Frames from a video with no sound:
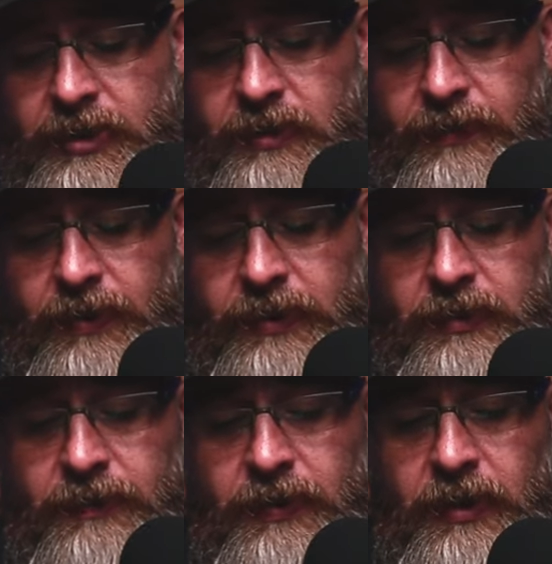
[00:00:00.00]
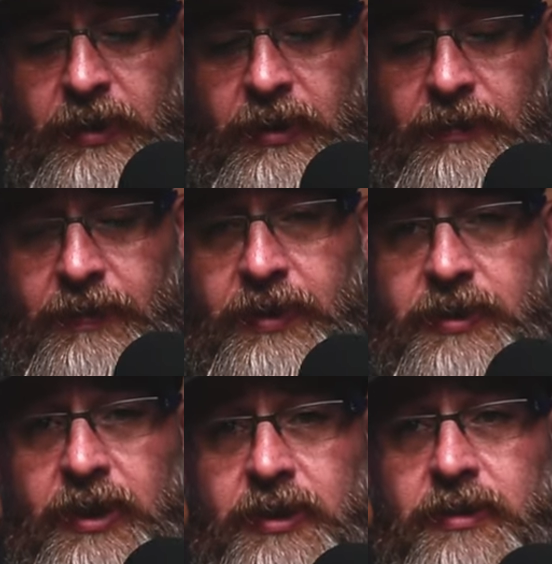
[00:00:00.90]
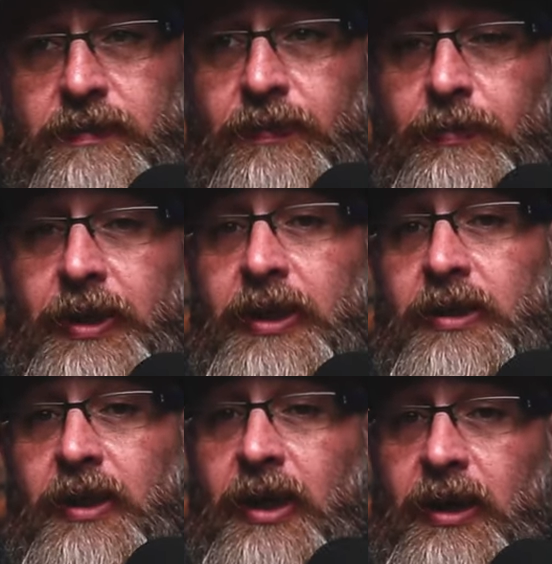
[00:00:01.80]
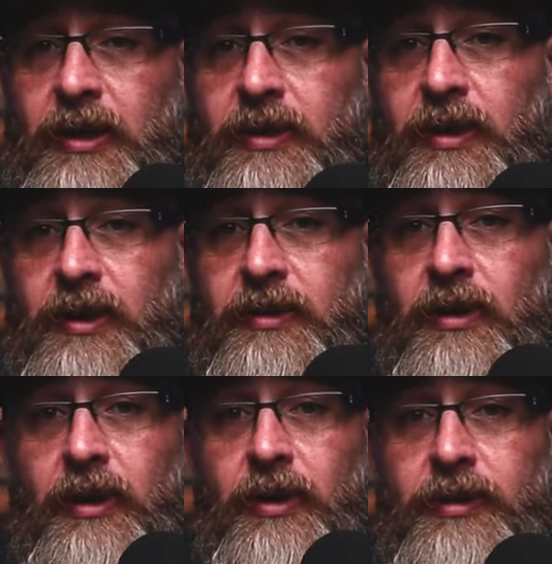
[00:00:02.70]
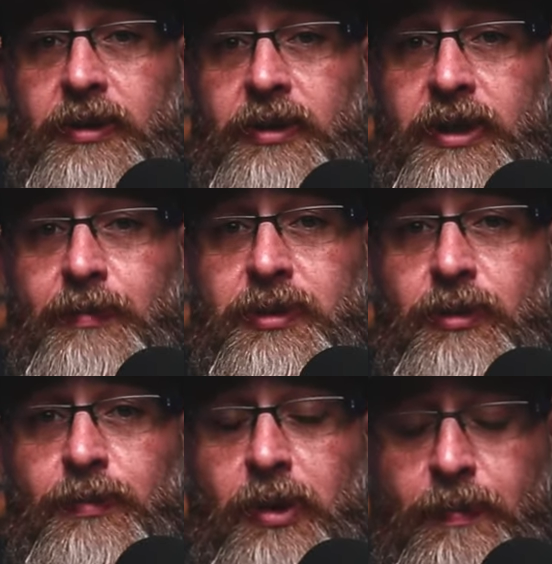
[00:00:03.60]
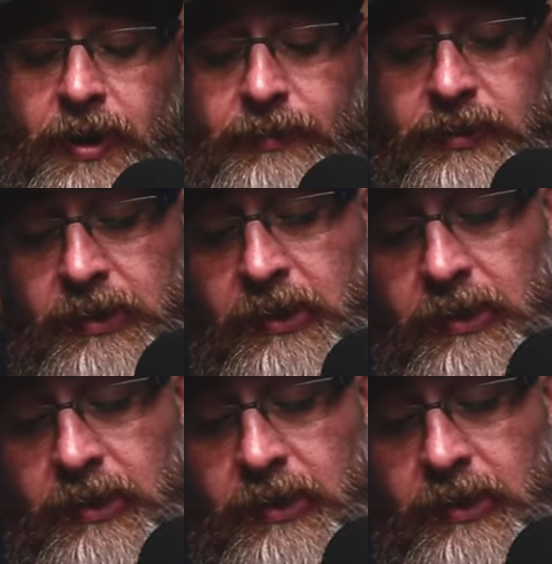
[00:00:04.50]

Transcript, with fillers: is a first for the, for these guys, for me, and uh, on an episode of Beer Bamms.